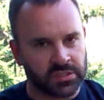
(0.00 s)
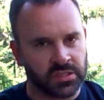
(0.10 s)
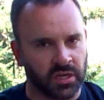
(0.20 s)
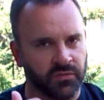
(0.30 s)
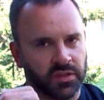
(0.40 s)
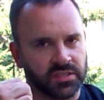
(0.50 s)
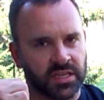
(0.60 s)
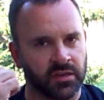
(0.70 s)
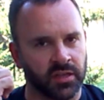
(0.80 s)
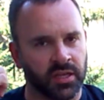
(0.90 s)
Sorry for the
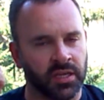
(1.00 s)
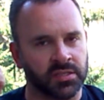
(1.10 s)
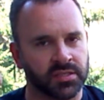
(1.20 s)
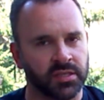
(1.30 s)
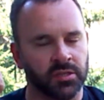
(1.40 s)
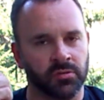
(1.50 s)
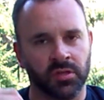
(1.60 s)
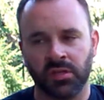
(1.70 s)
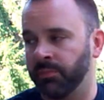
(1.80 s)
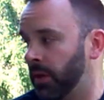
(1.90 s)
sound of the AC
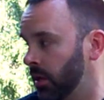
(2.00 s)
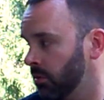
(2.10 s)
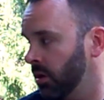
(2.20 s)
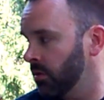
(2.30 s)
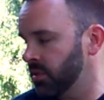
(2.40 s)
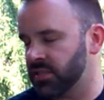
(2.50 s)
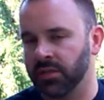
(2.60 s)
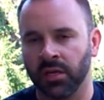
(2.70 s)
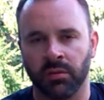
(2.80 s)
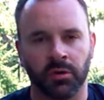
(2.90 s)
unit in the background. It's
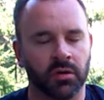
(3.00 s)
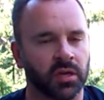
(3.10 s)
the neighbor.